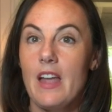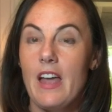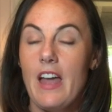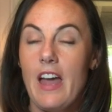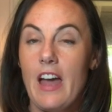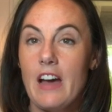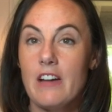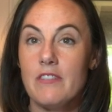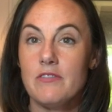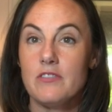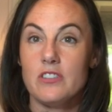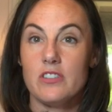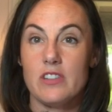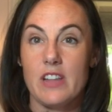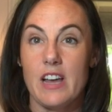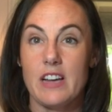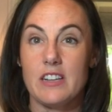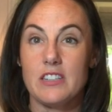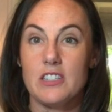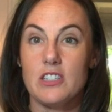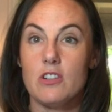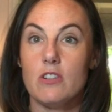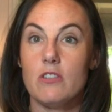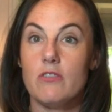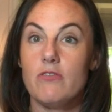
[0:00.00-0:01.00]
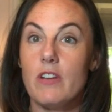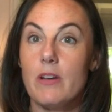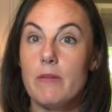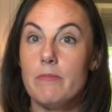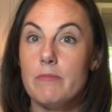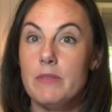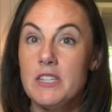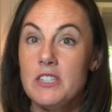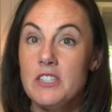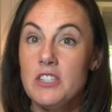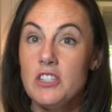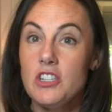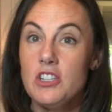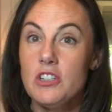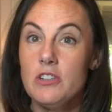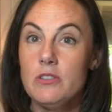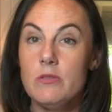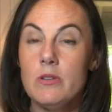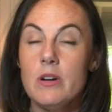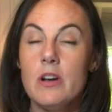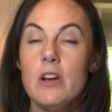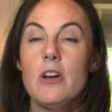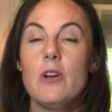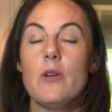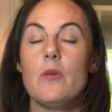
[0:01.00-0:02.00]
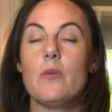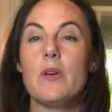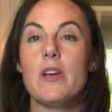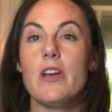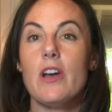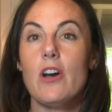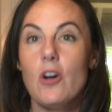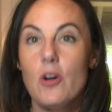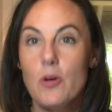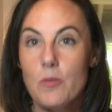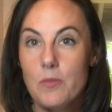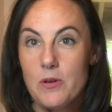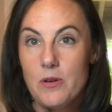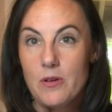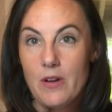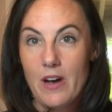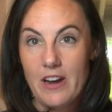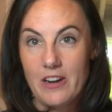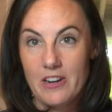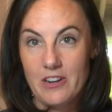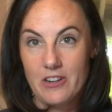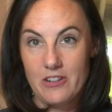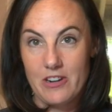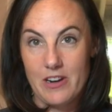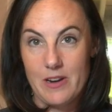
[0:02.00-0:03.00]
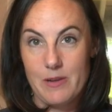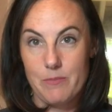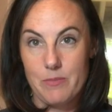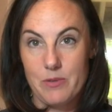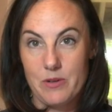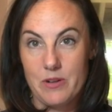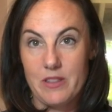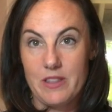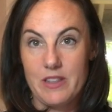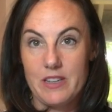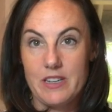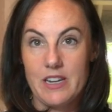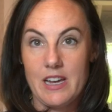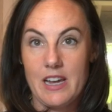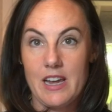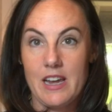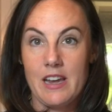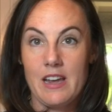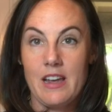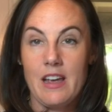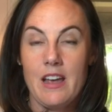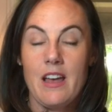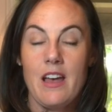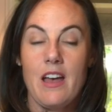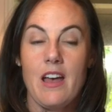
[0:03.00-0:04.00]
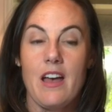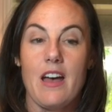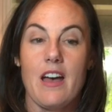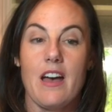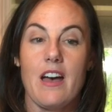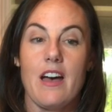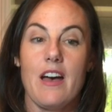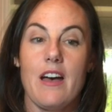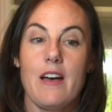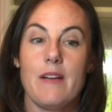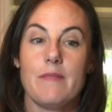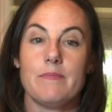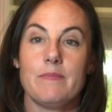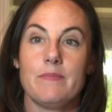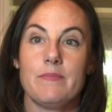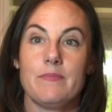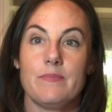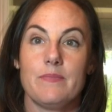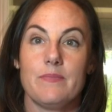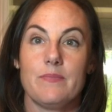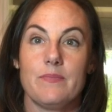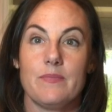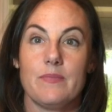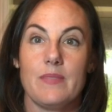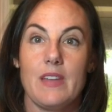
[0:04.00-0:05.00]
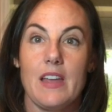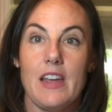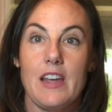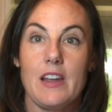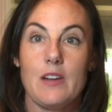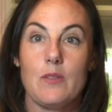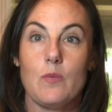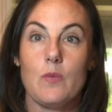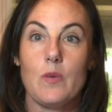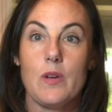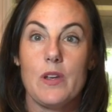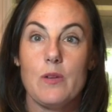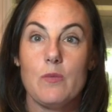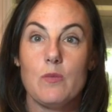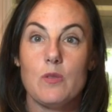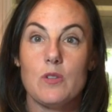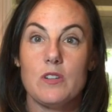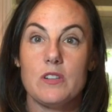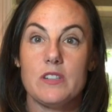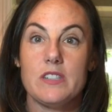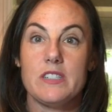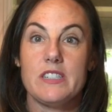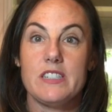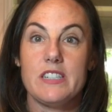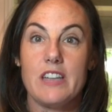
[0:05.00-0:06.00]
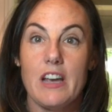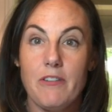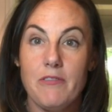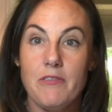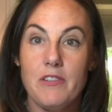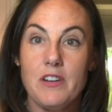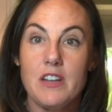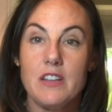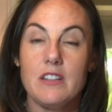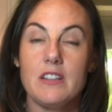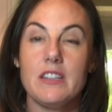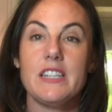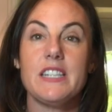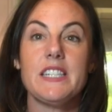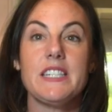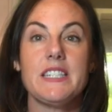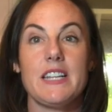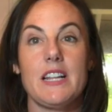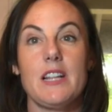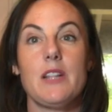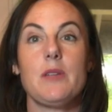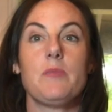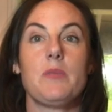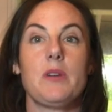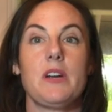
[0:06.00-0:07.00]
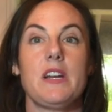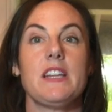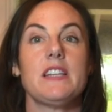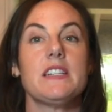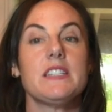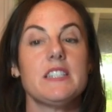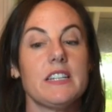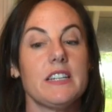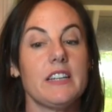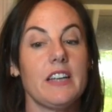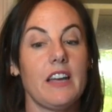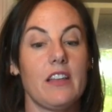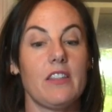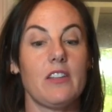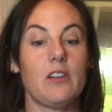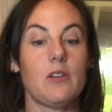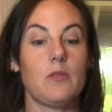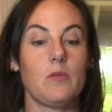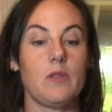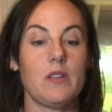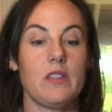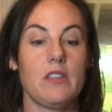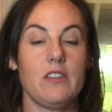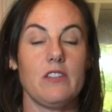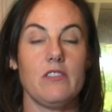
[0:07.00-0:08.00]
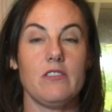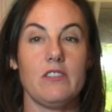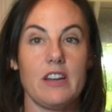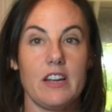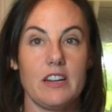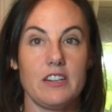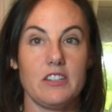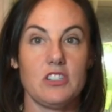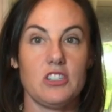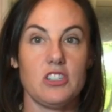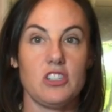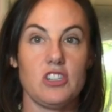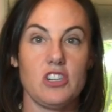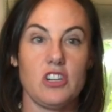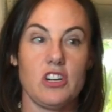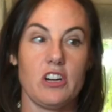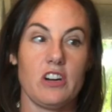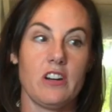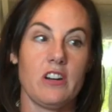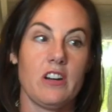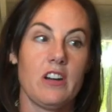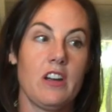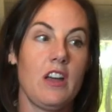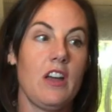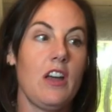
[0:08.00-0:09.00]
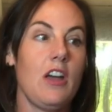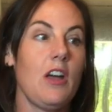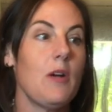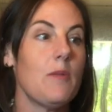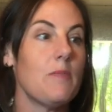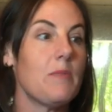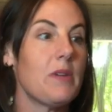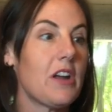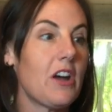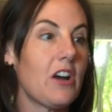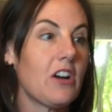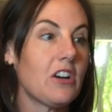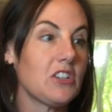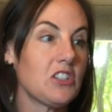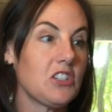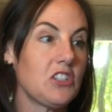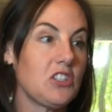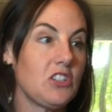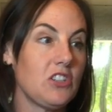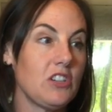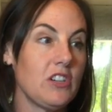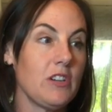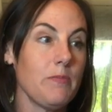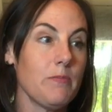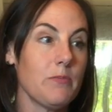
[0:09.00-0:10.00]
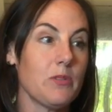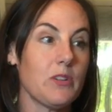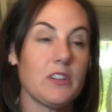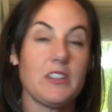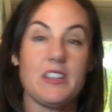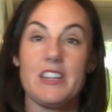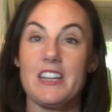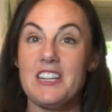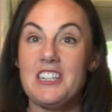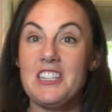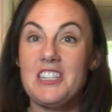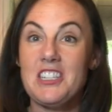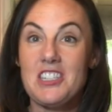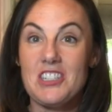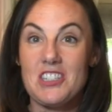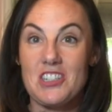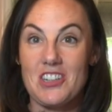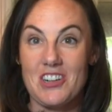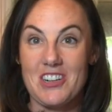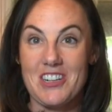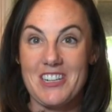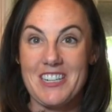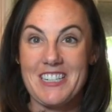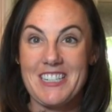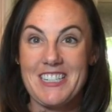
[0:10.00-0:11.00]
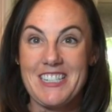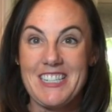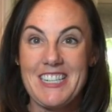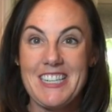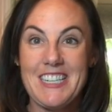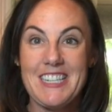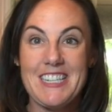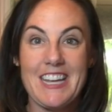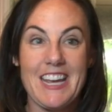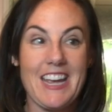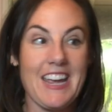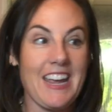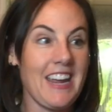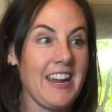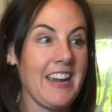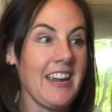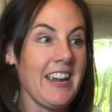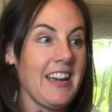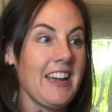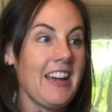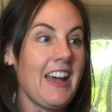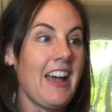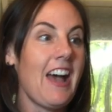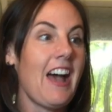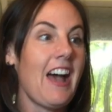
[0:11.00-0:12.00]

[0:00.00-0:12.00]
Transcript: after that. So if I missed you, we hope you had a great birthday, and we will definitely celebrate it together with you next year. But our student birthdays starting today,